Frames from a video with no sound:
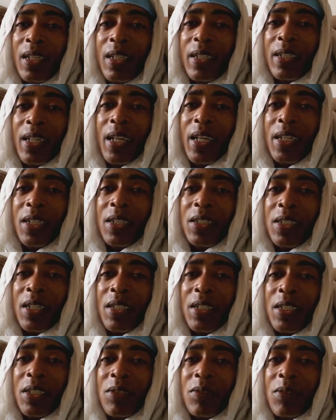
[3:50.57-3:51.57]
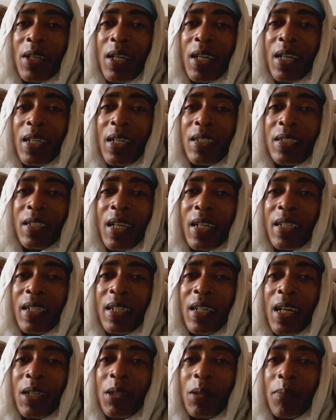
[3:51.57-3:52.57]
the ancient Israelites got
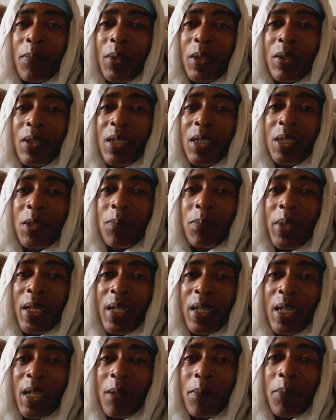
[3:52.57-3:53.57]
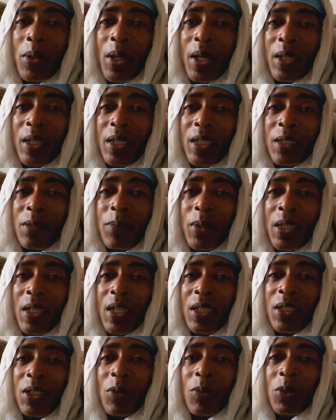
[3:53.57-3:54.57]
caught up into this pagan practice
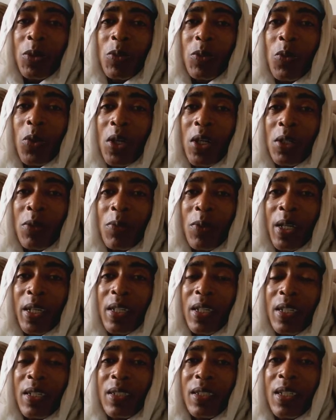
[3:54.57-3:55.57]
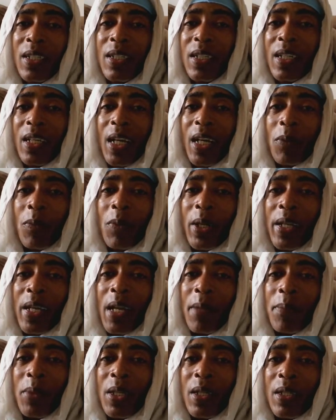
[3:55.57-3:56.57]
because it was worldwide. And what
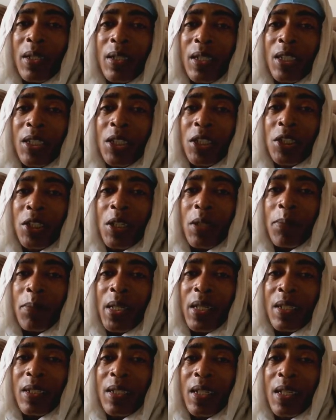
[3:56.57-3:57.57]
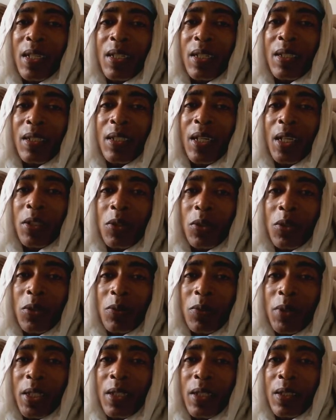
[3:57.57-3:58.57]
happened in Jeremiah 10, and you could
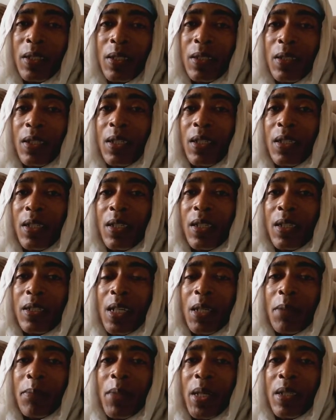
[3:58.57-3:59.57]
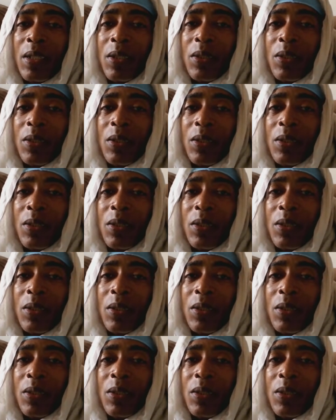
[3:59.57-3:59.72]
read it, the Almighty